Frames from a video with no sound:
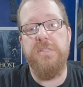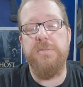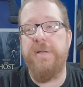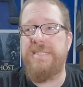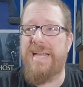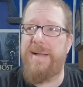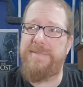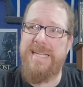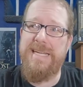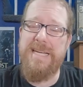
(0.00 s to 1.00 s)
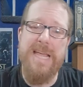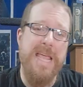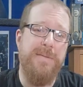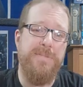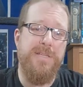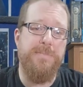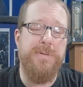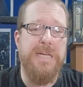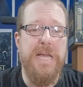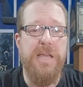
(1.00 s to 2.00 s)
This is my top 10 games to
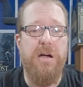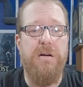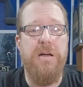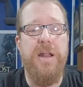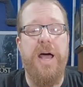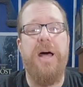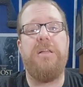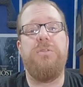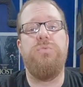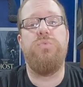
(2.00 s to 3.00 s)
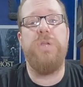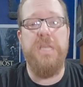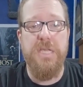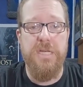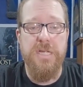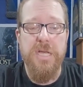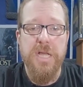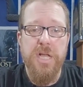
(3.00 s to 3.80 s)
play on Halloween.